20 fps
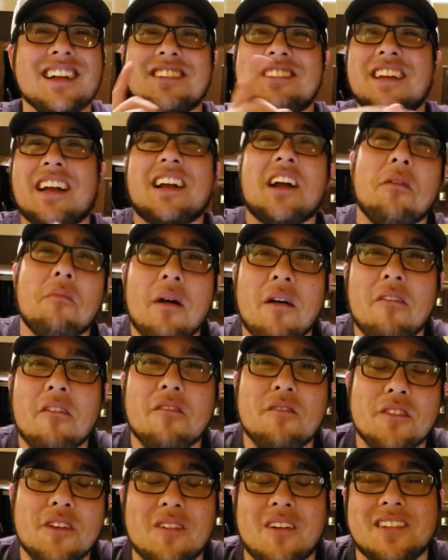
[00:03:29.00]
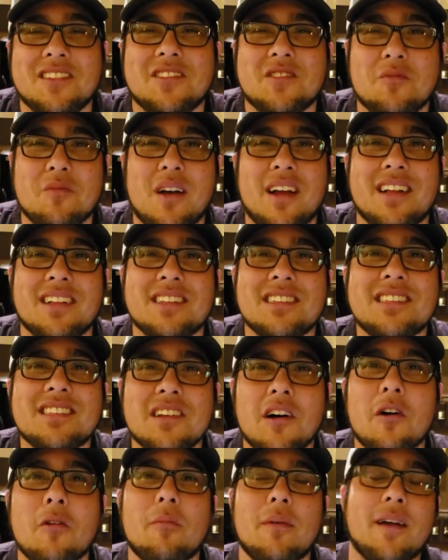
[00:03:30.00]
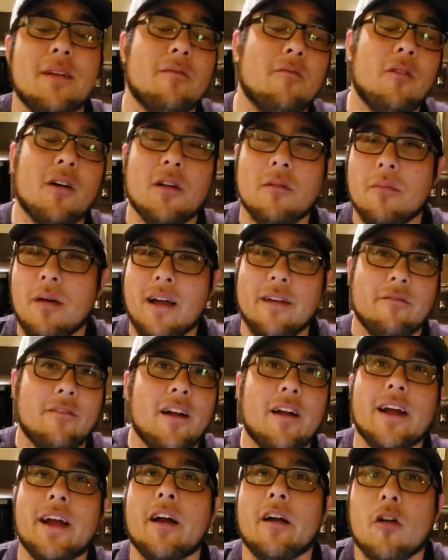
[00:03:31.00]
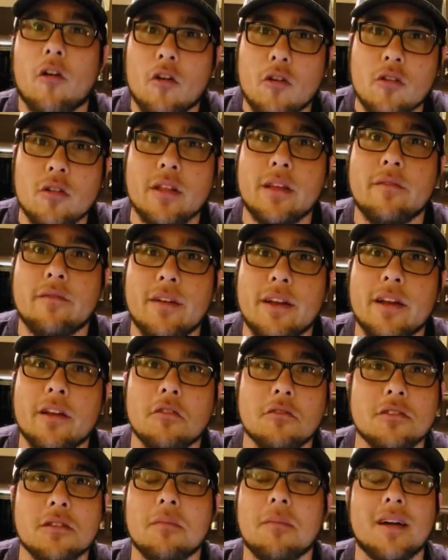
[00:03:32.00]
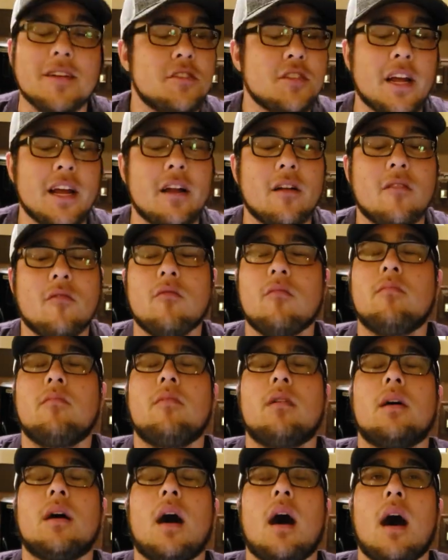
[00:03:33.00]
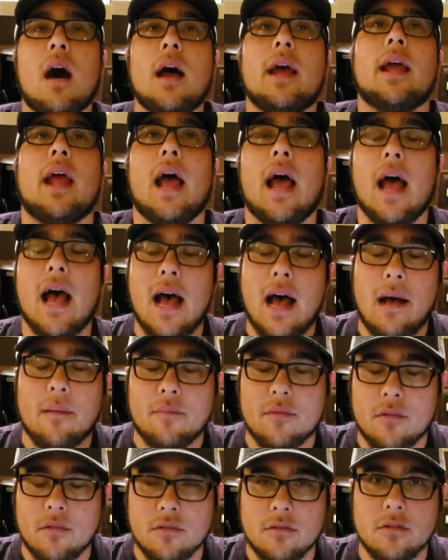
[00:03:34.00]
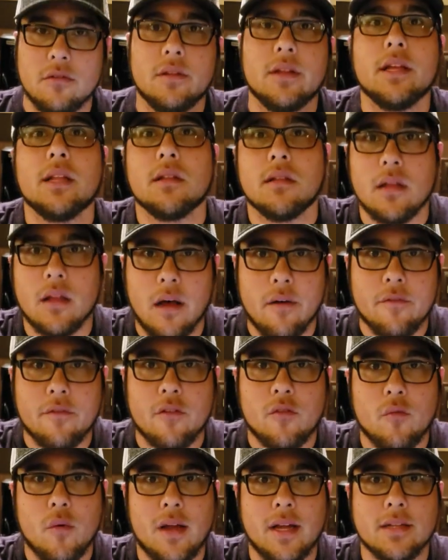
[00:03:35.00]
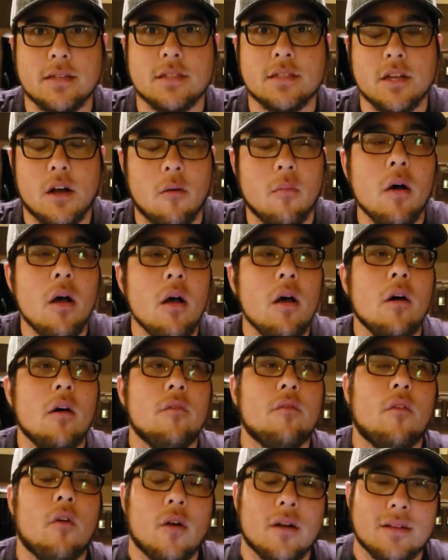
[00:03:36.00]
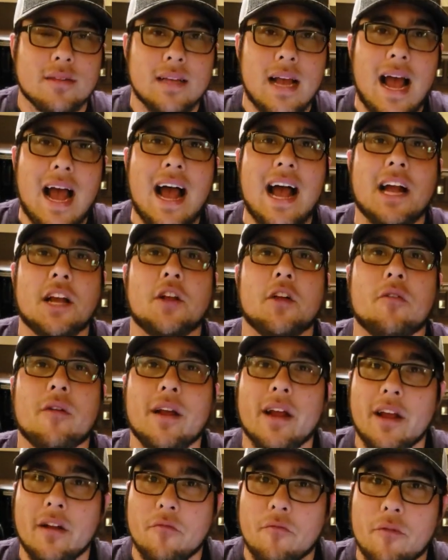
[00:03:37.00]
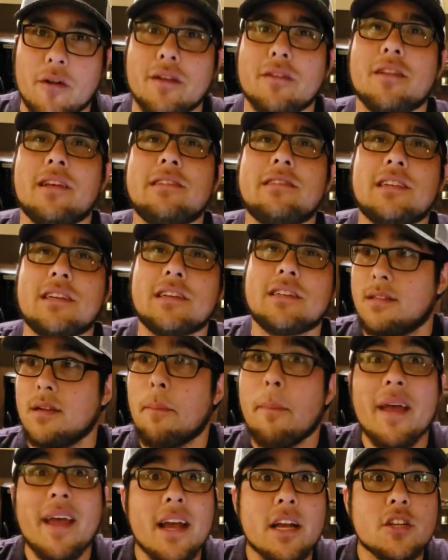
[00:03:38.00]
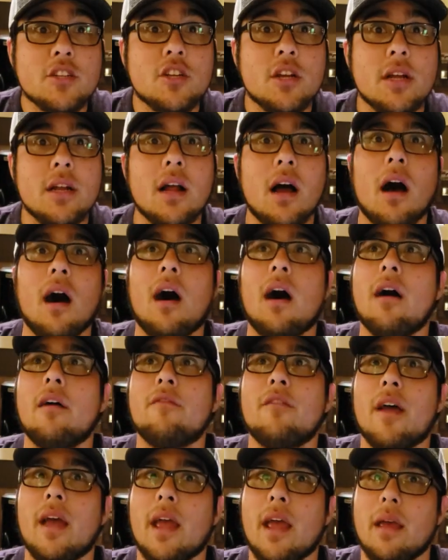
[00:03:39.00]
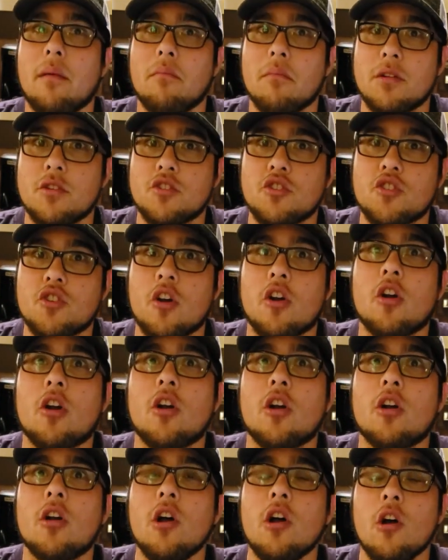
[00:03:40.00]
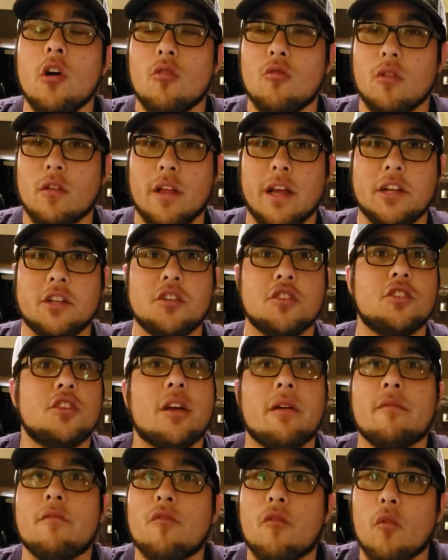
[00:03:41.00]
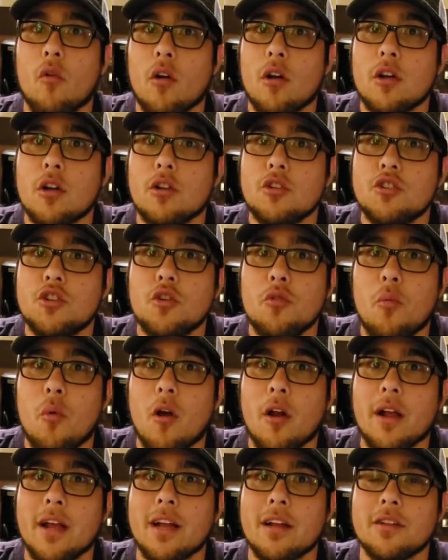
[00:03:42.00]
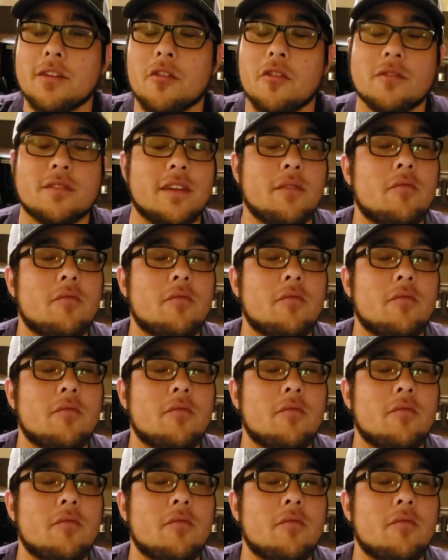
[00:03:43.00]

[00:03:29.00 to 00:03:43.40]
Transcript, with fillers: Check out my review on Sweat and Soap in one of my very early videos on my channel. But I absolutely love Sweat and Soap for its accurate and realistic depiction of a mature relationship for two working adults.